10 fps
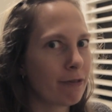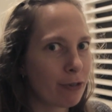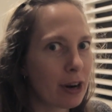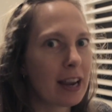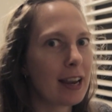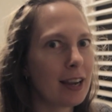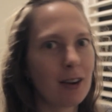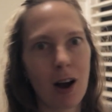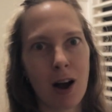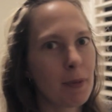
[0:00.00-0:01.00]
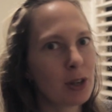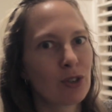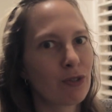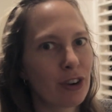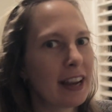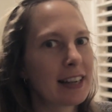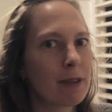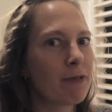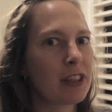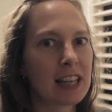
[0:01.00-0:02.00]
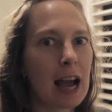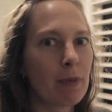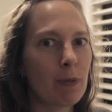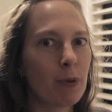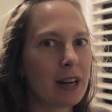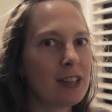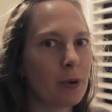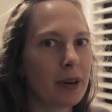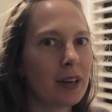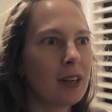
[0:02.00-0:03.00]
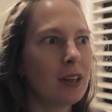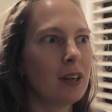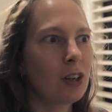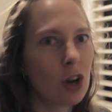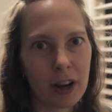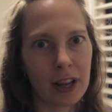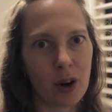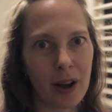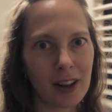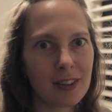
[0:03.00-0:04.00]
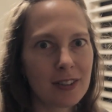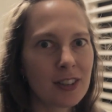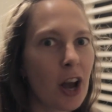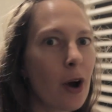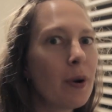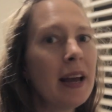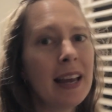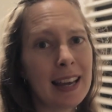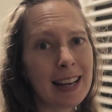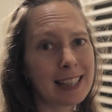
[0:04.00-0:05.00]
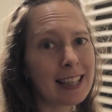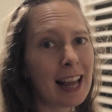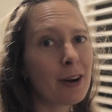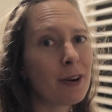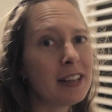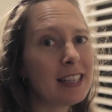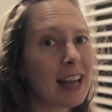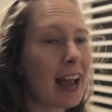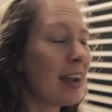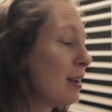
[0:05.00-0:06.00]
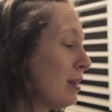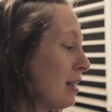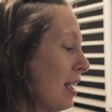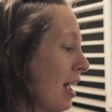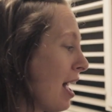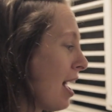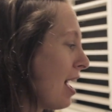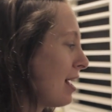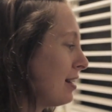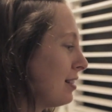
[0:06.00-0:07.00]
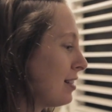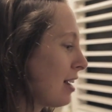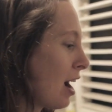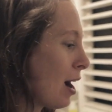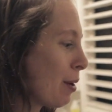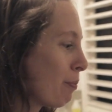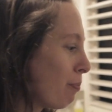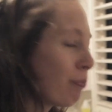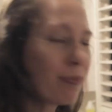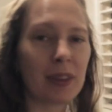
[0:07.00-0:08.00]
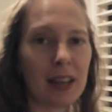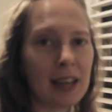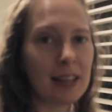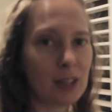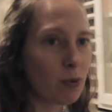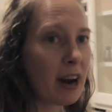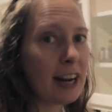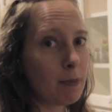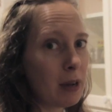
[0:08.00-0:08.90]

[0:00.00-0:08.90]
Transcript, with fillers: free, almost free, except for the time we put into it, cooking oil. So it's later in the day and uh, it's ready to